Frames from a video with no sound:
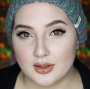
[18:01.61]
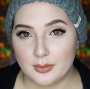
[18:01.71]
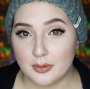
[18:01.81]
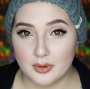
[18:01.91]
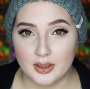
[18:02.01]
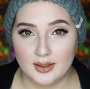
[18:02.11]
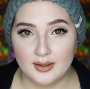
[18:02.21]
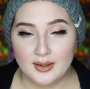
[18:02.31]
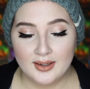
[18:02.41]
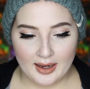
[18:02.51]
your
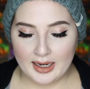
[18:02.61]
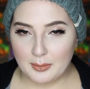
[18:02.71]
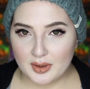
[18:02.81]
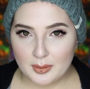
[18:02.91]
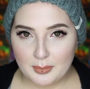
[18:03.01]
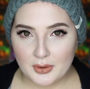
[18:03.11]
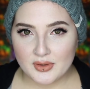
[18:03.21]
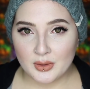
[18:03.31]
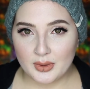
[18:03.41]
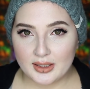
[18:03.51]
support. I am going to be
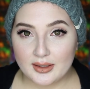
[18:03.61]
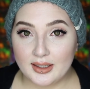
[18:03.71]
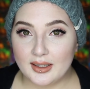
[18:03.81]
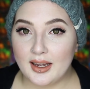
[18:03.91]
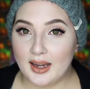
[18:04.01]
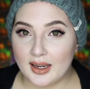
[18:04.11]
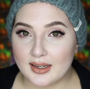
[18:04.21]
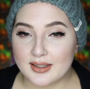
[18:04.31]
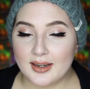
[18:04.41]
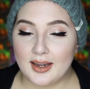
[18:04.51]
posting weekly,
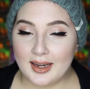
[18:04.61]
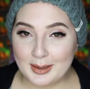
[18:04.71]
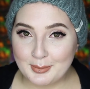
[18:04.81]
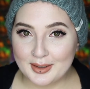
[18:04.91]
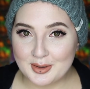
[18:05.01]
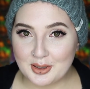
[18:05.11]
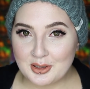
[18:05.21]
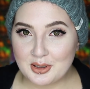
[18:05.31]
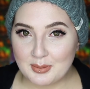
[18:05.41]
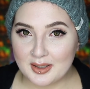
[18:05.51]
and I am going to
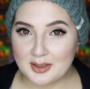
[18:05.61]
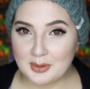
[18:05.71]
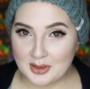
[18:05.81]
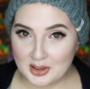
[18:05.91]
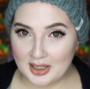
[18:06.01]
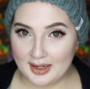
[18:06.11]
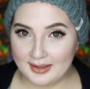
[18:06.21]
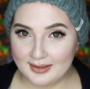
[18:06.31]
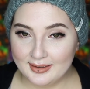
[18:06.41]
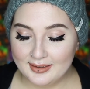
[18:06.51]
start streaming on Twitch
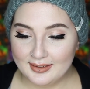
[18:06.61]
again.